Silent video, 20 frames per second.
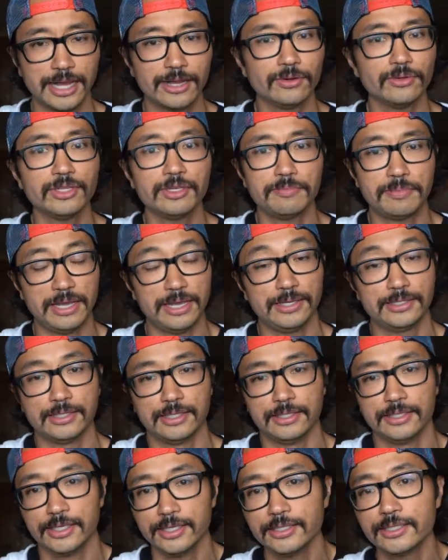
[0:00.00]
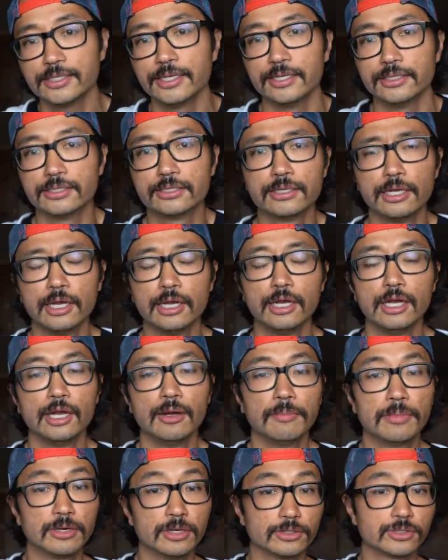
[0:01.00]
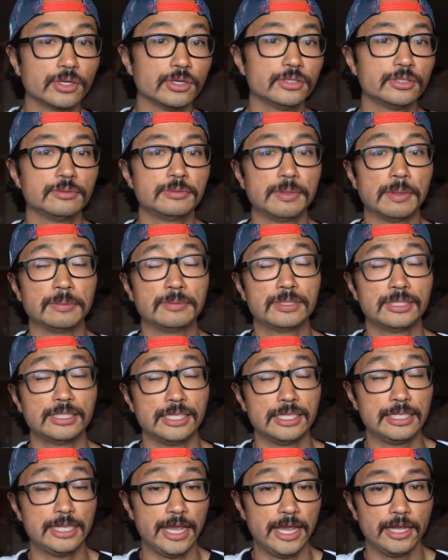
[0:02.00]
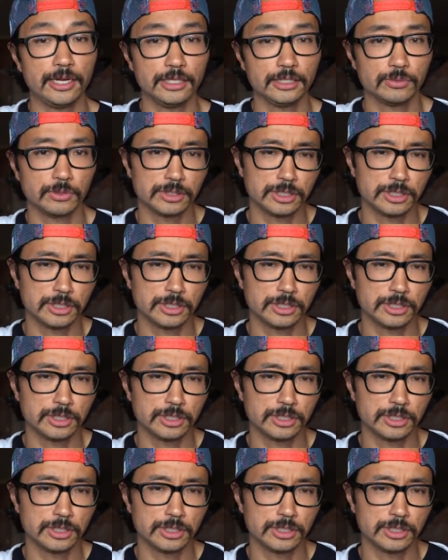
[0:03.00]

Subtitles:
not only pace and distance, but I was also able to see cadence,